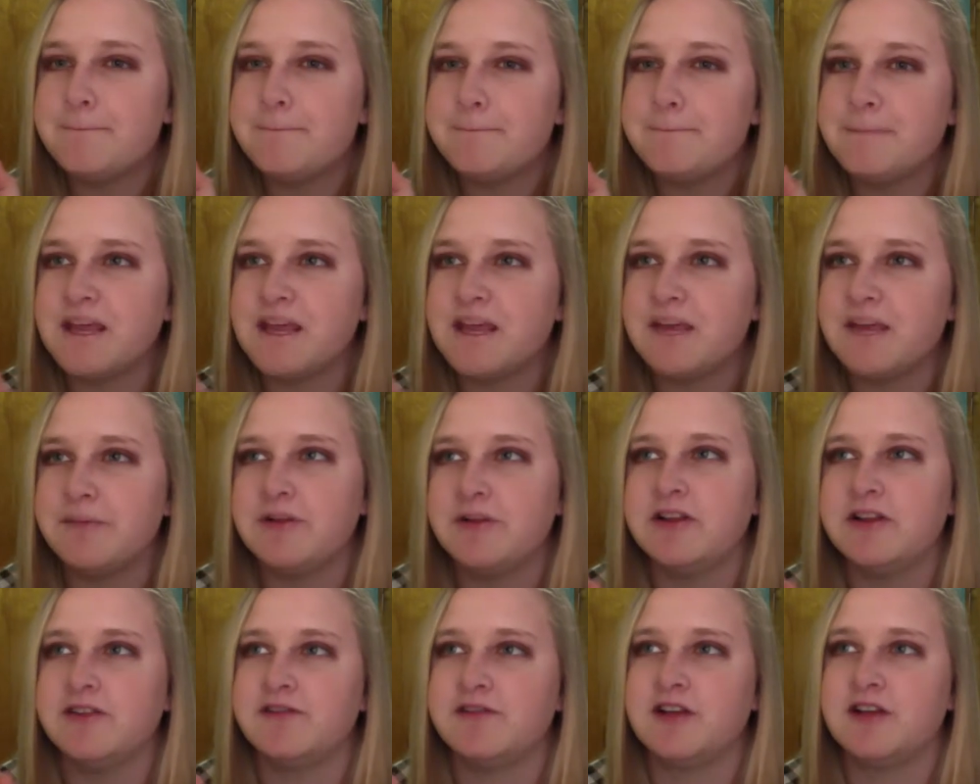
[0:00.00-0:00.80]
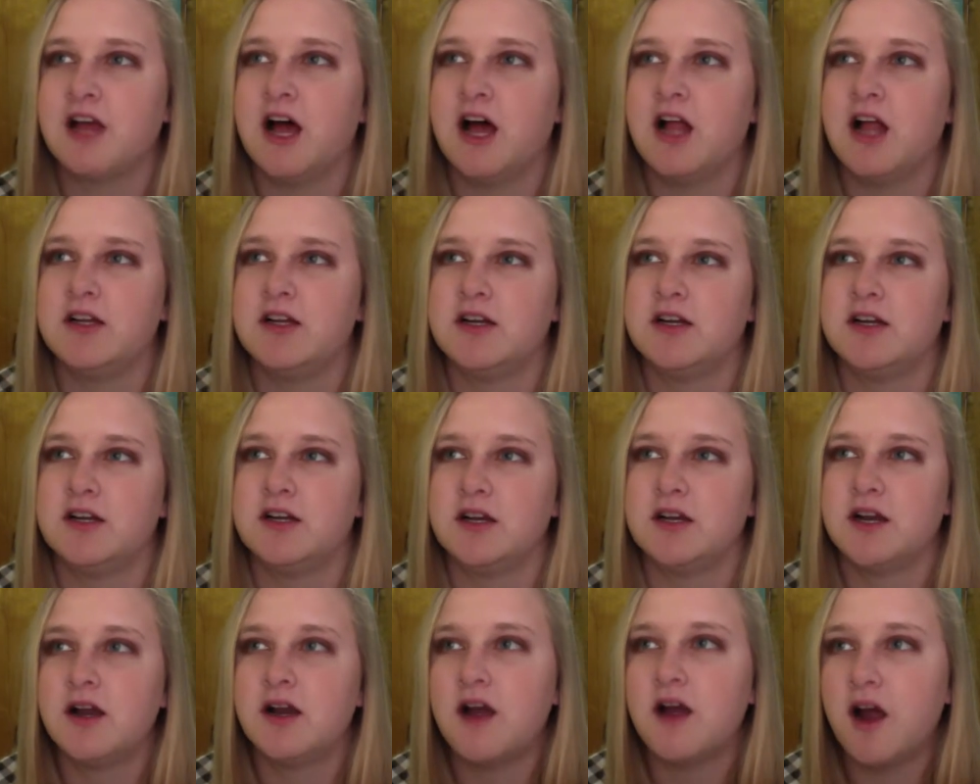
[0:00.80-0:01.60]
People of
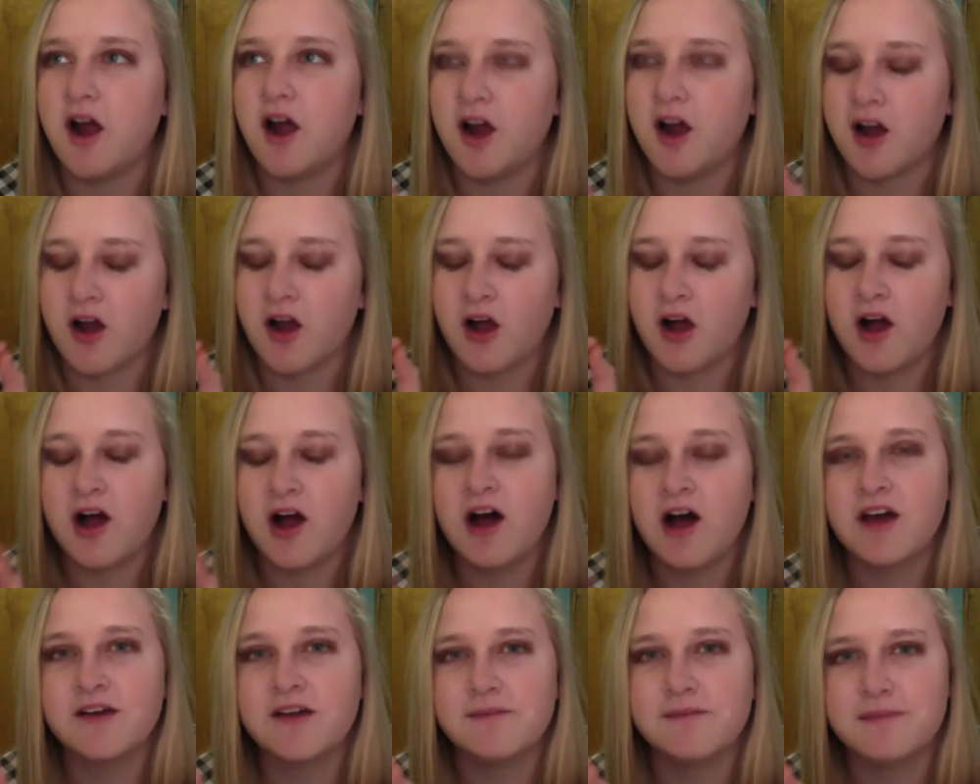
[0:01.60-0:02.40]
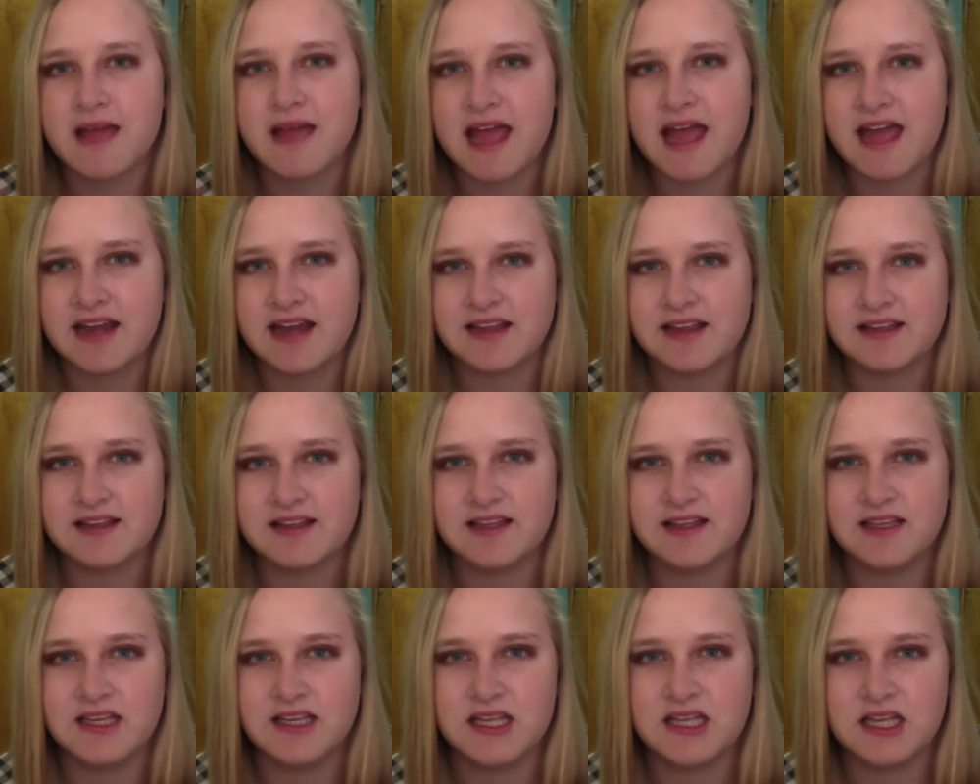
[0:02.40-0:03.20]
color are
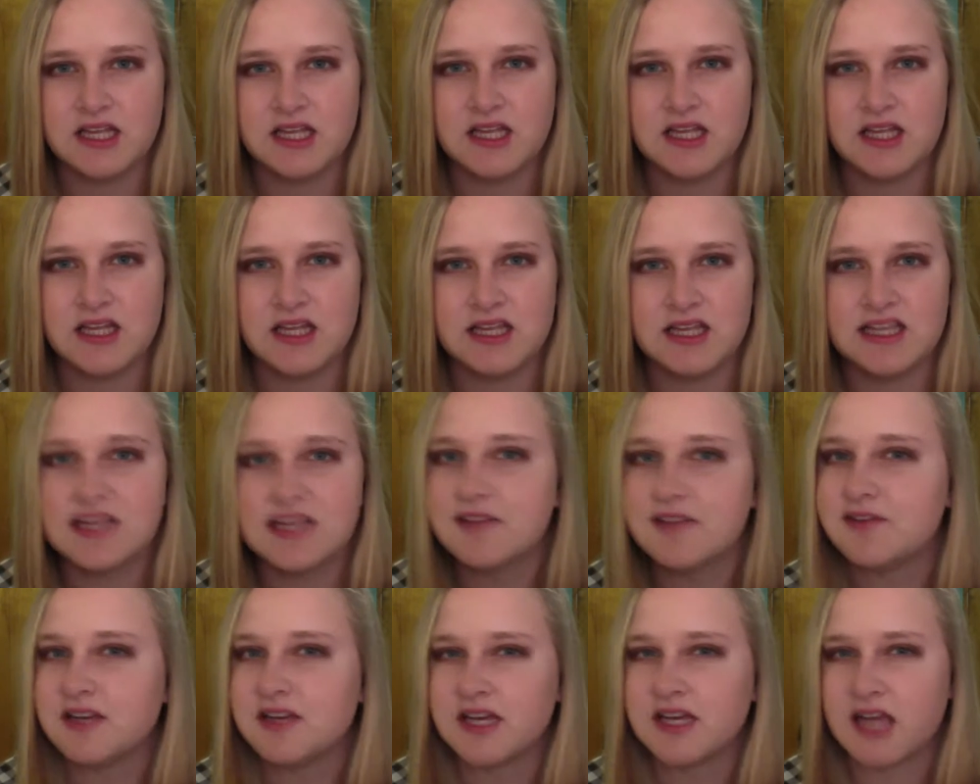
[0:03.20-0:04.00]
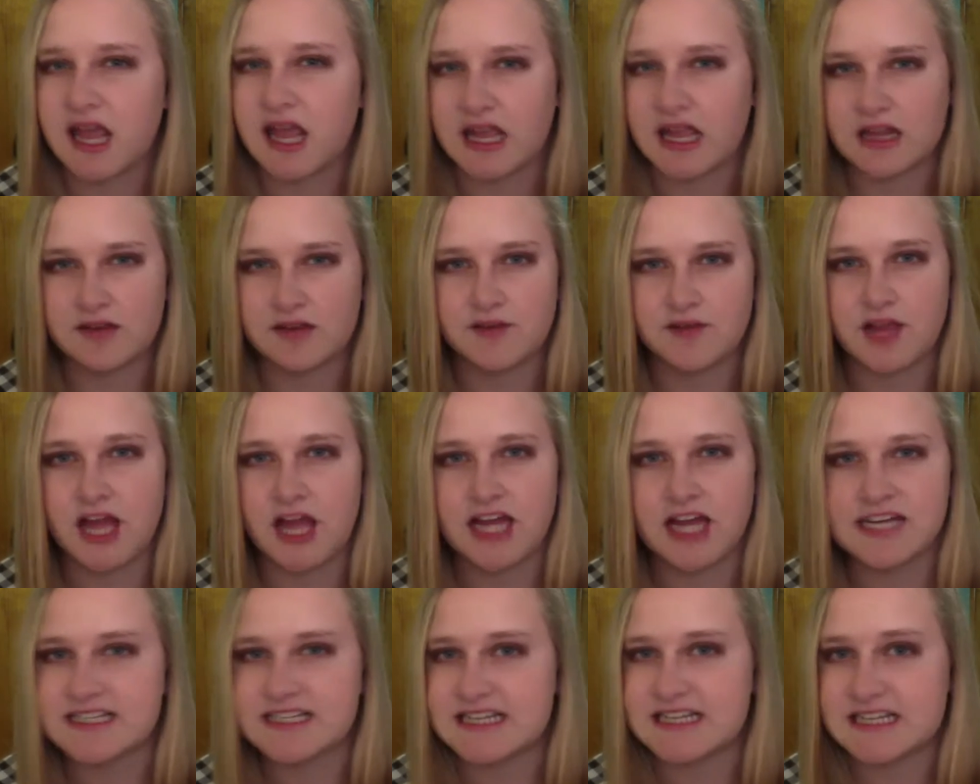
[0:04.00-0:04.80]
automatically given a negative
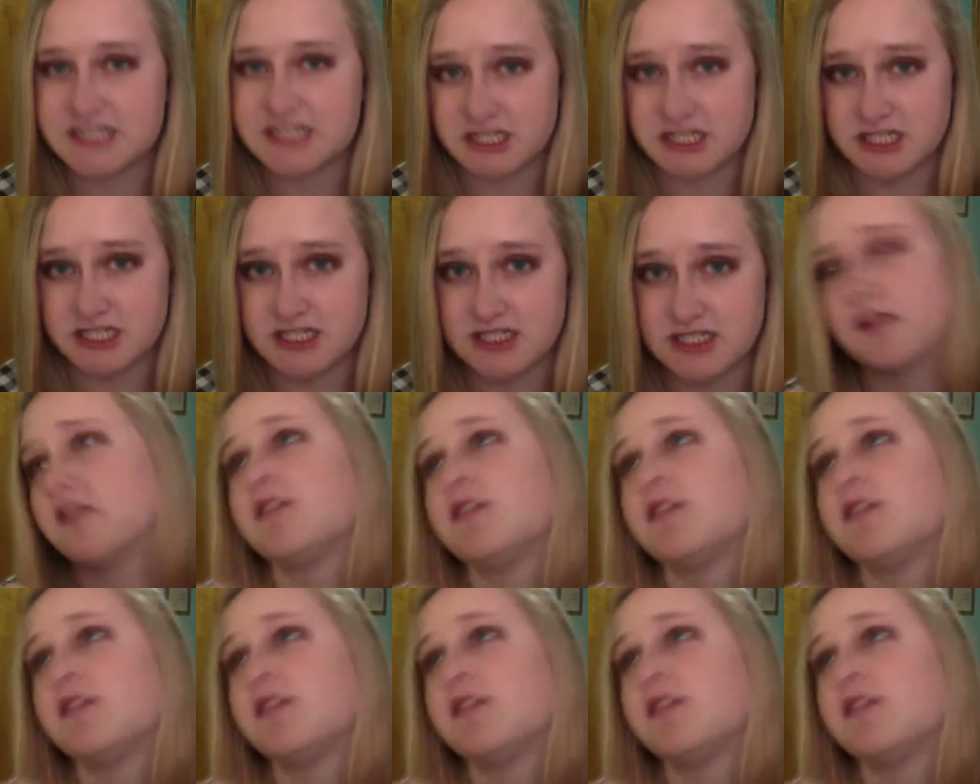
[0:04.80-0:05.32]
connotation.